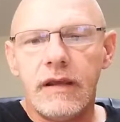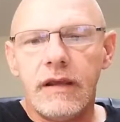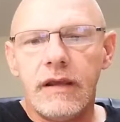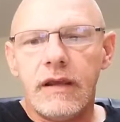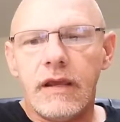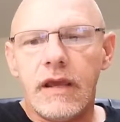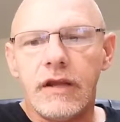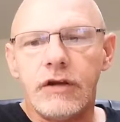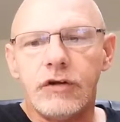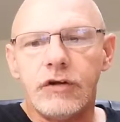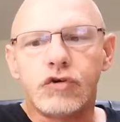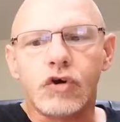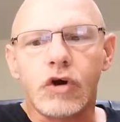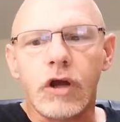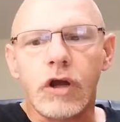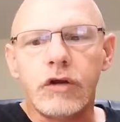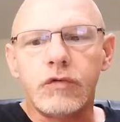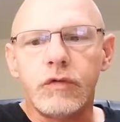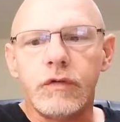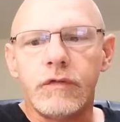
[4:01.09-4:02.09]
and
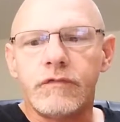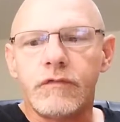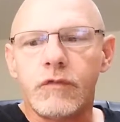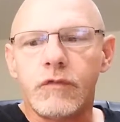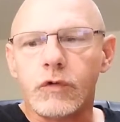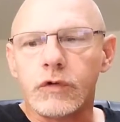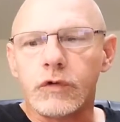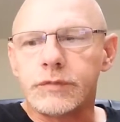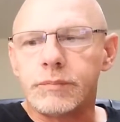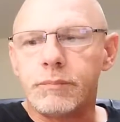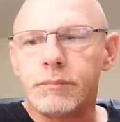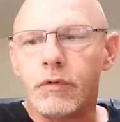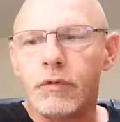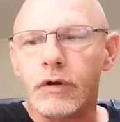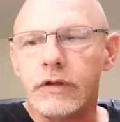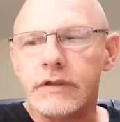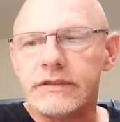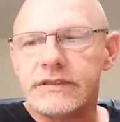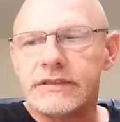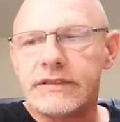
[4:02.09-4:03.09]
tried to enforce
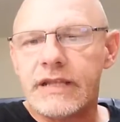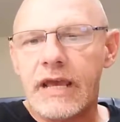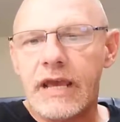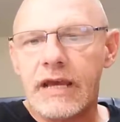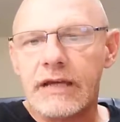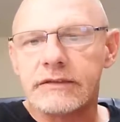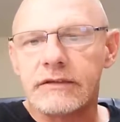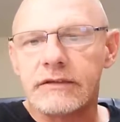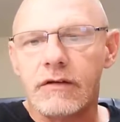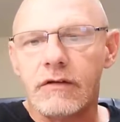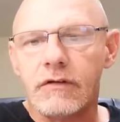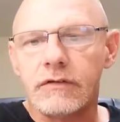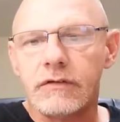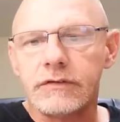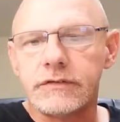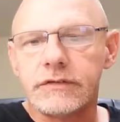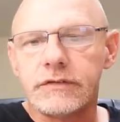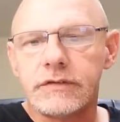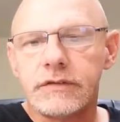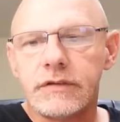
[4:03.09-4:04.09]
Britain's tax
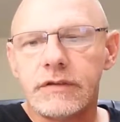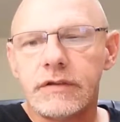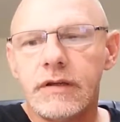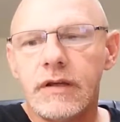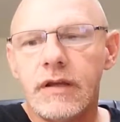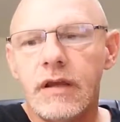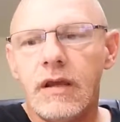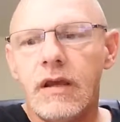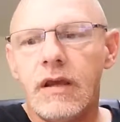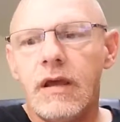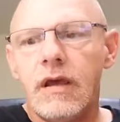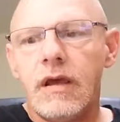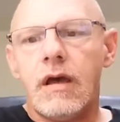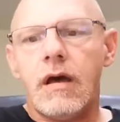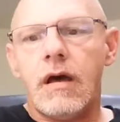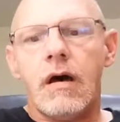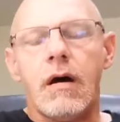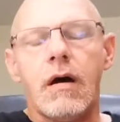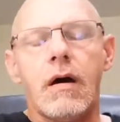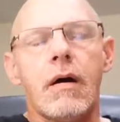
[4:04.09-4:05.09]
laws.
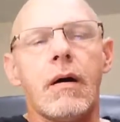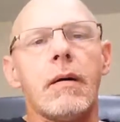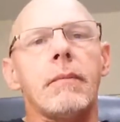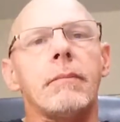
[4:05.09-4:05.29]
Like